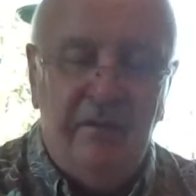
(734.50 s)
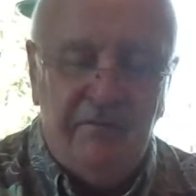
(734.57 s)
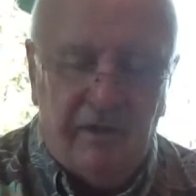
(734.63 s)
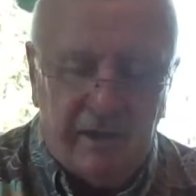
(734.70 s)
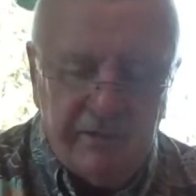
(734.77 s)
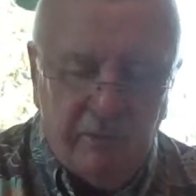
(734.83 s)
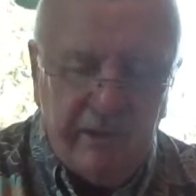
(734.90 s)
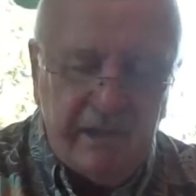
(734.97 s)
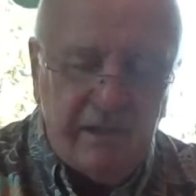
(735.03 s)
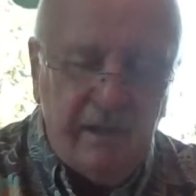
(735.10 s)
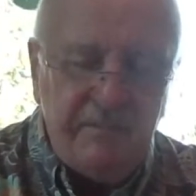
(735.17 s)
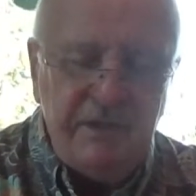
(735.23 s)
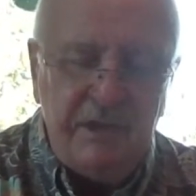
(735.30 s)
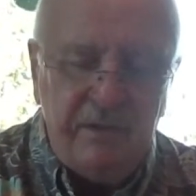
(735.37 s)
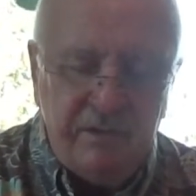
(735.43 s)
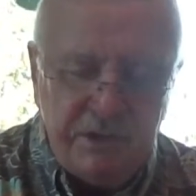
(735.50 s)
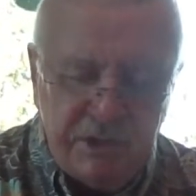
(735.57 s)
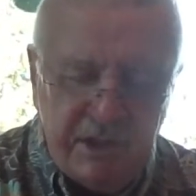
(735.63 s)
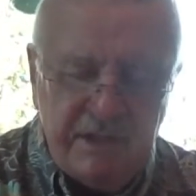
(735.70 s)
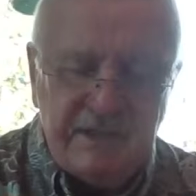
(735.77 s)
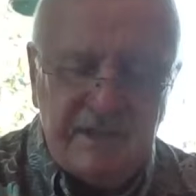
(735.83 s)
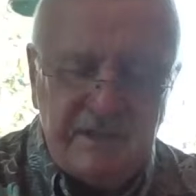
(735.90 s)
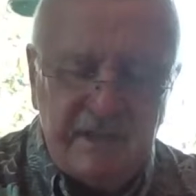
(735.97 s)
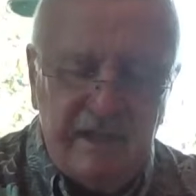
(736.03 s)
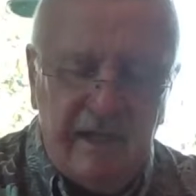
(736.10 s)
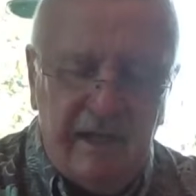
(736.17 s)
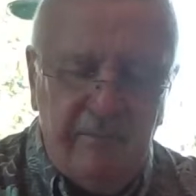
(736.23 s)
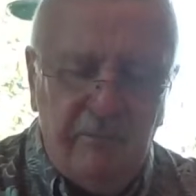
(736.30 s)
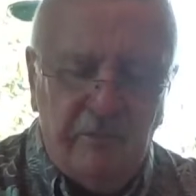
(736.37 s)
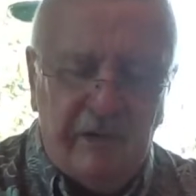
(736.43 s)
Father, we come to you in Jesus'
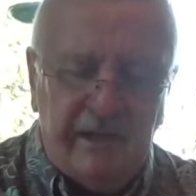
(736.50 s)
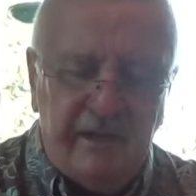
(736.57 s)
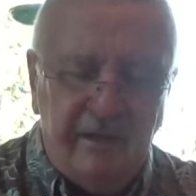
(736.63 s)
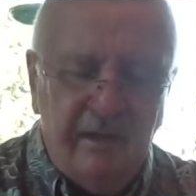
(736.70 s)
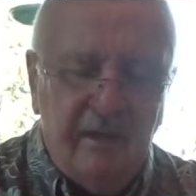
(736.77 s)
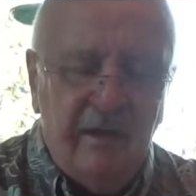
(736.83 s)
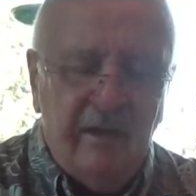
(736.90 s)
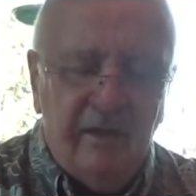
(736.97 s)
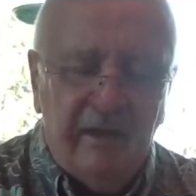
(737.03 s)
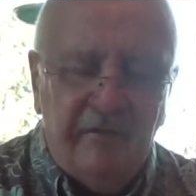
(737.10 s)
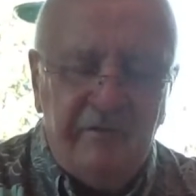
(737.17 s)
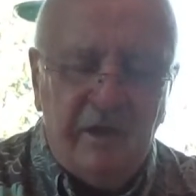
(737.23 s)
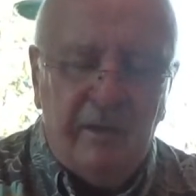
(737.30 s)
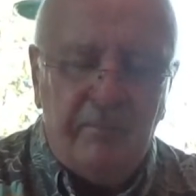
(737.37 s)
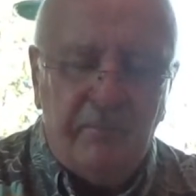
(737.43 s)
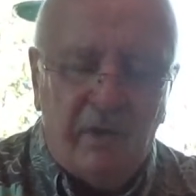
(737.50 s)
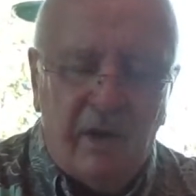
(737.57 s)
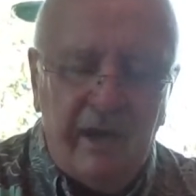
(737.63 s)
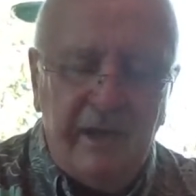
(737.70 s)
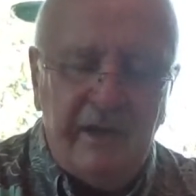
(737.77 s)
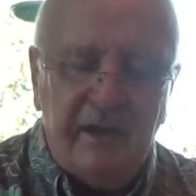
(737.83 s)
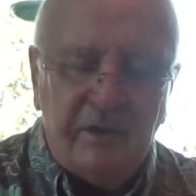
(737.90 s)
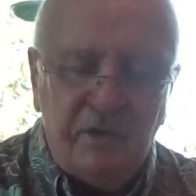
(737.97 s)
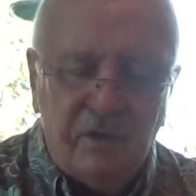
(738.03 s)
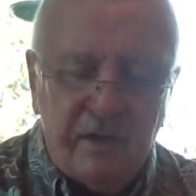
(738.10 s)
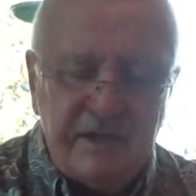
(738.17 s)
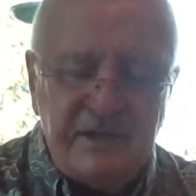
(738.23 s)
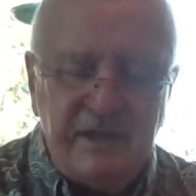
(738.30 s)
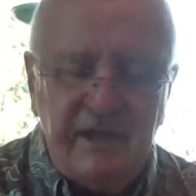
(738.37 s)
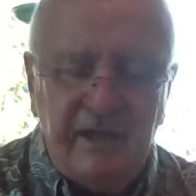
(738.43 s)
name. We lift up Brian and
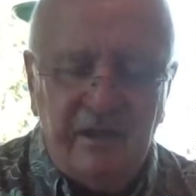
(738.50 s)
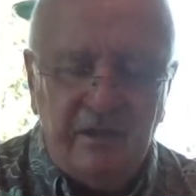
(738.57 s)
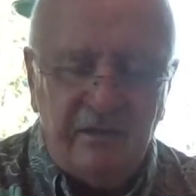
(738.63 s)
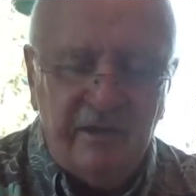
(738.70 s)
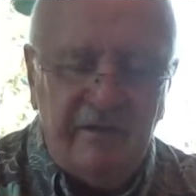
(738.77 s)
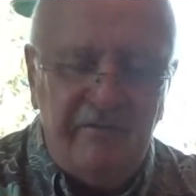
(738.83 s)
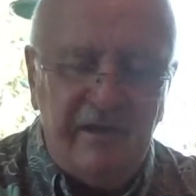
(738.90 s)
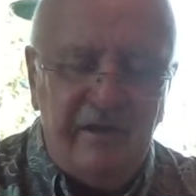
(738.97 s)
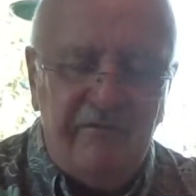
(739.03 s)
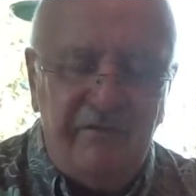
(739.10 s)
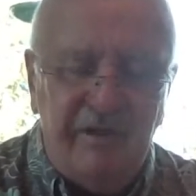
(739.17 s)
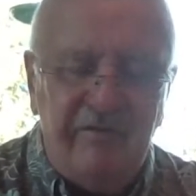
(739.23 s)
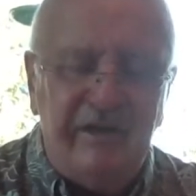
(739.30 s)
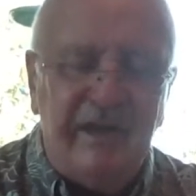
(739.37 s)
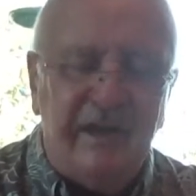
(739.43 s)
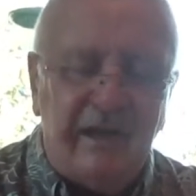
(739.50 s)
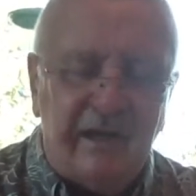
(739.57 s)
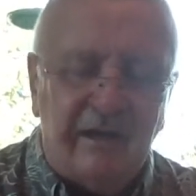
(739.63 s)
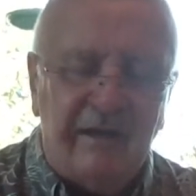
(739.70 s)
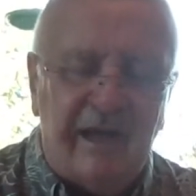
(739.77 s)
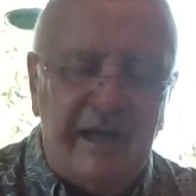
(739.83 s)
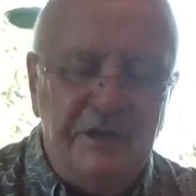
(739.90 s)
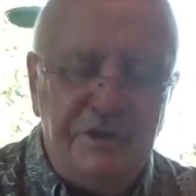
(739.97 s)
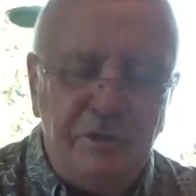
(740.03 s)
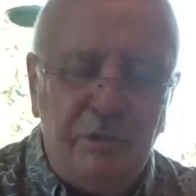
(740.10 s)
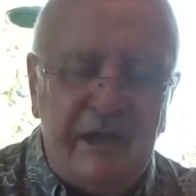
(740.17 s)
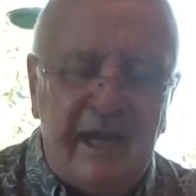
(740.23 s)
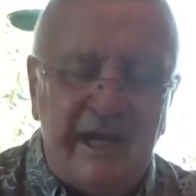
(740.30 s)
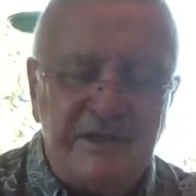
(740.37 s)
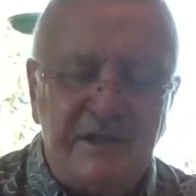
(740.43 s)
Chrissy and Olivia, Vivian, and Elijah.
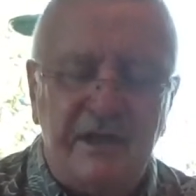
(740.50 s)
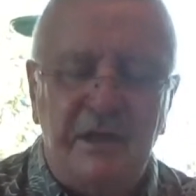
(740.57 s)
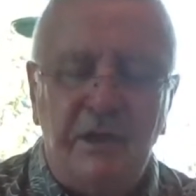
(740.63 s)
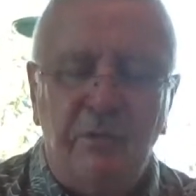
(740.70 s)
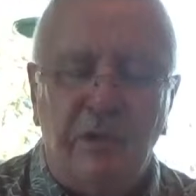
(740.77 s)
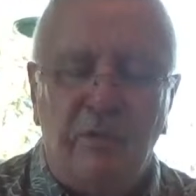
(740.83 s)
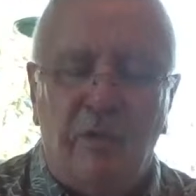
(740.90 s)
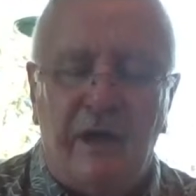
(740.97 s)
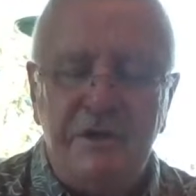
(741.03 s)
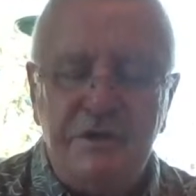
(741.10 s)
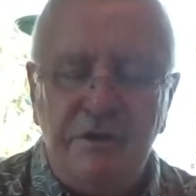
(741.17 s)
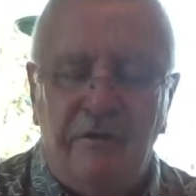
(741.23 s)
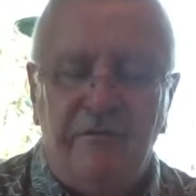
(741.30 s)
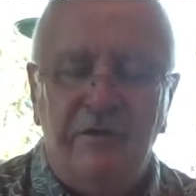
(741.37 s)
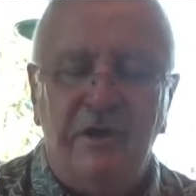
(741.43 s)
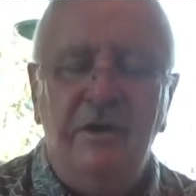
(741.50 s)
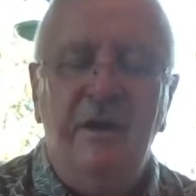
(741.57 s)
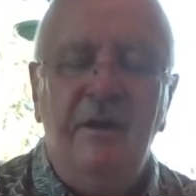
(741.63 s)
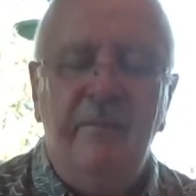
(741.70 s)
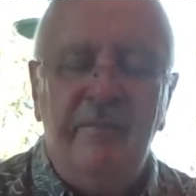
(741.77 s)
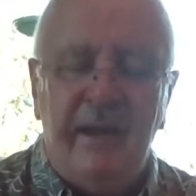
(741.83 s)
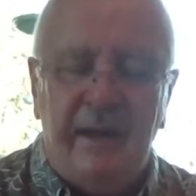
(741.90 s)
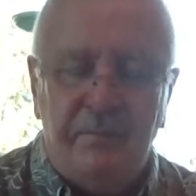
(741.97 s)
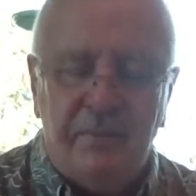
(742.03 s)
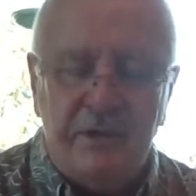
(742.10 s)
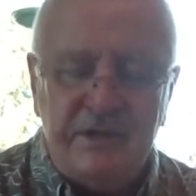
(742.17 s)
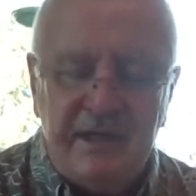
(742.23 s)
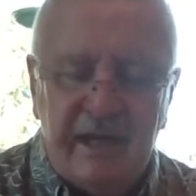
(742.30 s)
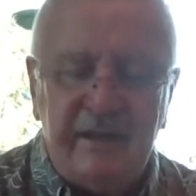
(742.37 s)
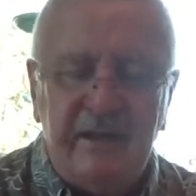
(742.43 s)
We ask that you would watch over and
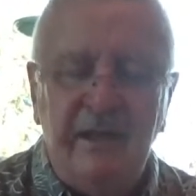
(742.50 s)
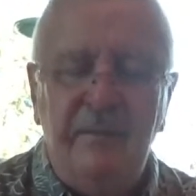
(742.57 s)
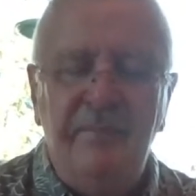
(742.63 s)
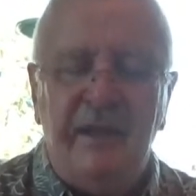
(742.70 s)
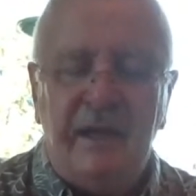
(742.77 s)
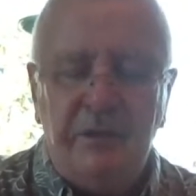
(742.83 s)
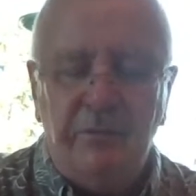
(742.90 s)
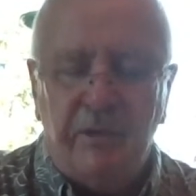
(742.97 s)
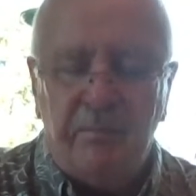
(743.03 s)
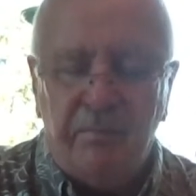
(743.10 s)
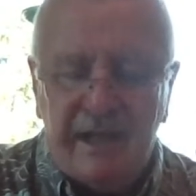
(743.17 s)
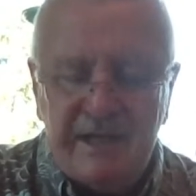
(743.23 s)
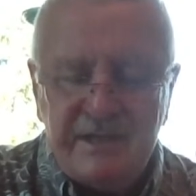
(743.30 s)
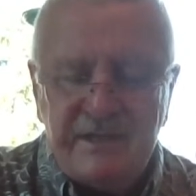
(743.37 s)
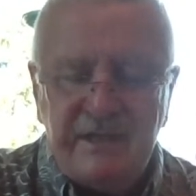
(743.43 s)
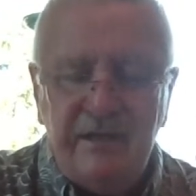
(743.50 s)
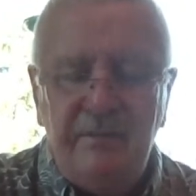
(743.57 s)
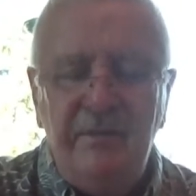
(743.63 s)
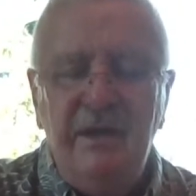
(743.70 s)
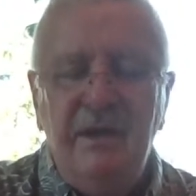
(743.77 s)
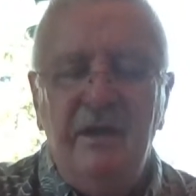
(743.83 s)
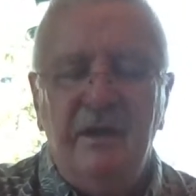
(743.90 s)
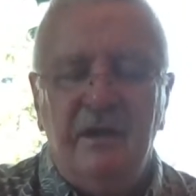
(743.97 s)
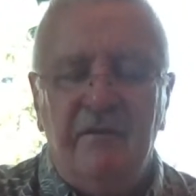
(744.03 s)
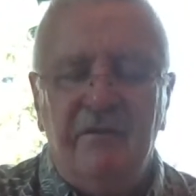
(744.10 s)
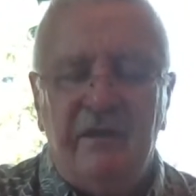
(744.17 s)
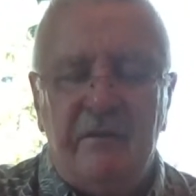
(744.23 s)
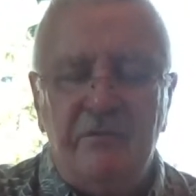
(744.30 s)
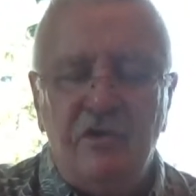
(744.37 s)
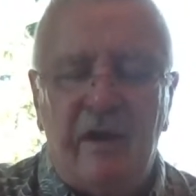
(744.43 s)
protect them, that you would bless them, give
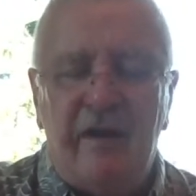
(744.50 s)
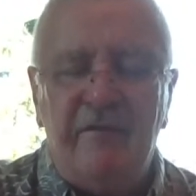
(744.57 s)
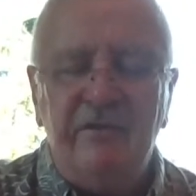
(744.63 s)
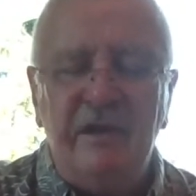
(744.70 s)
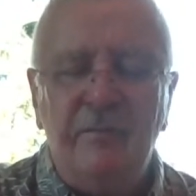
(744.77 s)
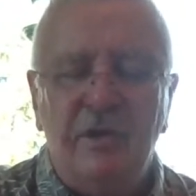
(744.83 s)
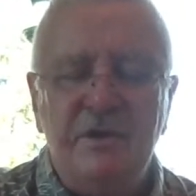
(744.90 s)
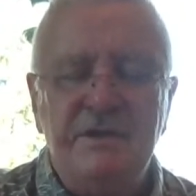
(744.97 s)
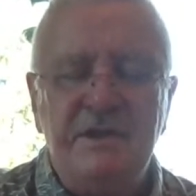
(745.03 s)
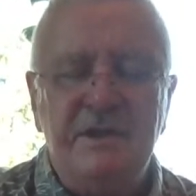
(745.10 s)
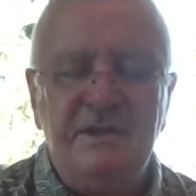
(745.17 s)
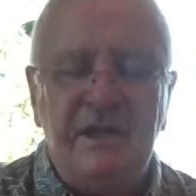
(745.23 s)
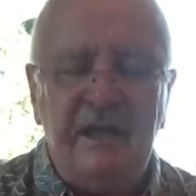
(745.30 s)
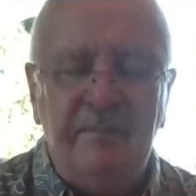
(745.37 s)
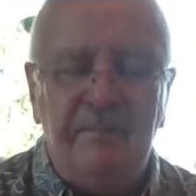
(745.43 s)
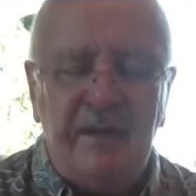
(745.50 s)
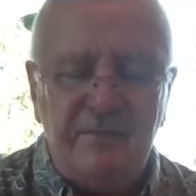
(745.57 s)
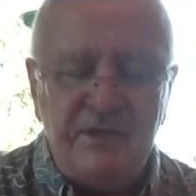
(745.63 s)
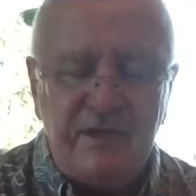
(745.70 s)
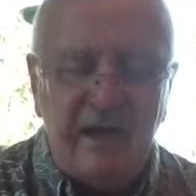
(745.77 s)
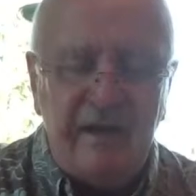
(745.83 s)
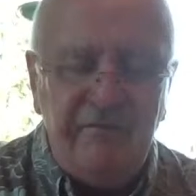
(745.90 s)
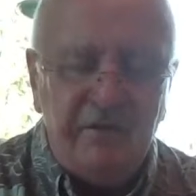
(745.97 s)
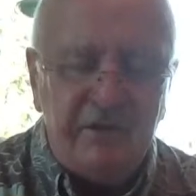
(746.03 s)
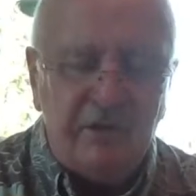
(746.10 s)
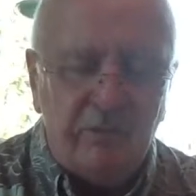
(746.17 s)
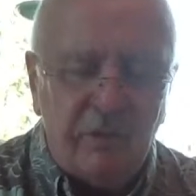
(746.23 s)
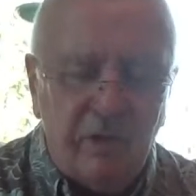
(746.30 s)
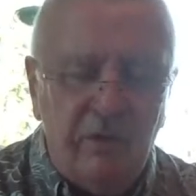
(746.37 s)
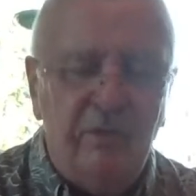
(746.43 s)
them traveling mercies, keep them safe on the
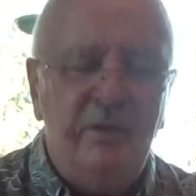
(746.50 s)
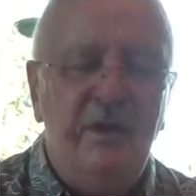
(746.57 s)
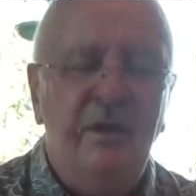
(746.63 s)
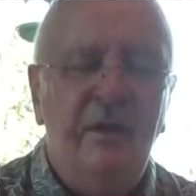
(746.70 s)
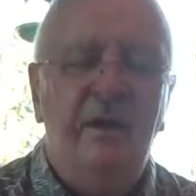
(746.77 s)
road.